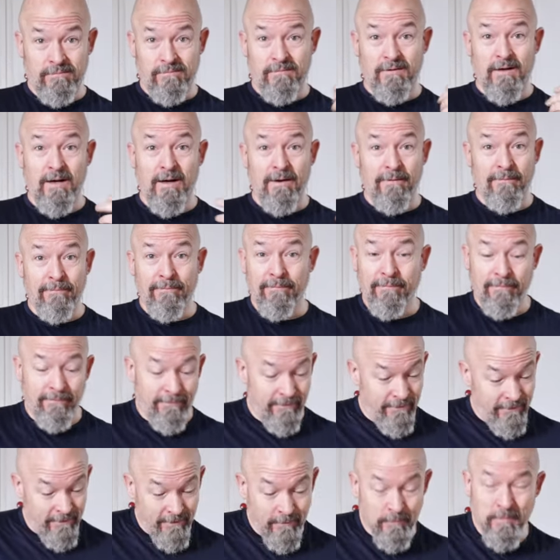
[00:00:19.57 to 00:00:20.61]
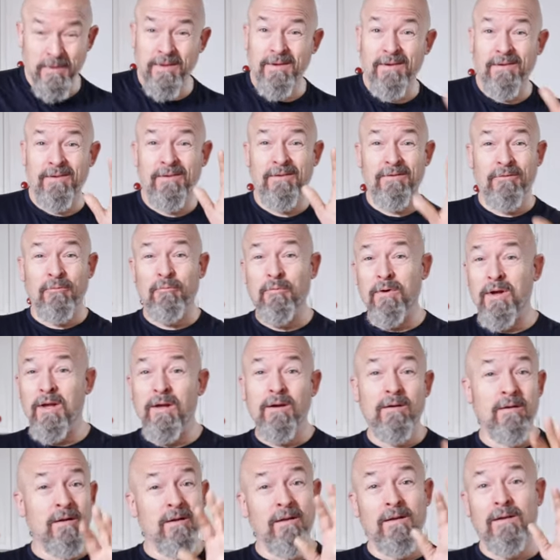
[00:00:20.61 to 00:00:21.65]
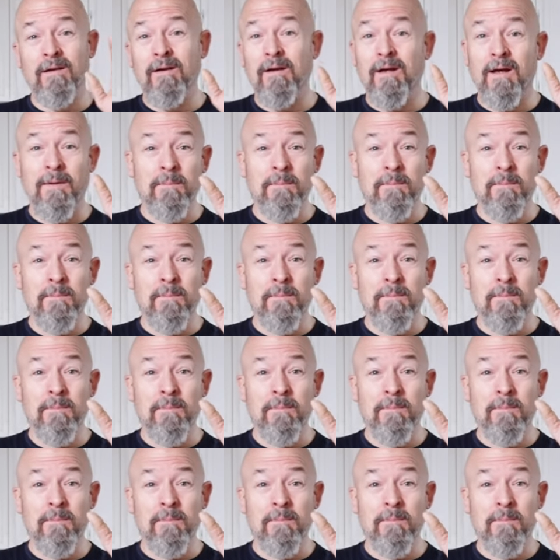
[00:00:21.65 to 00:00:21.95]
rough, but this is real.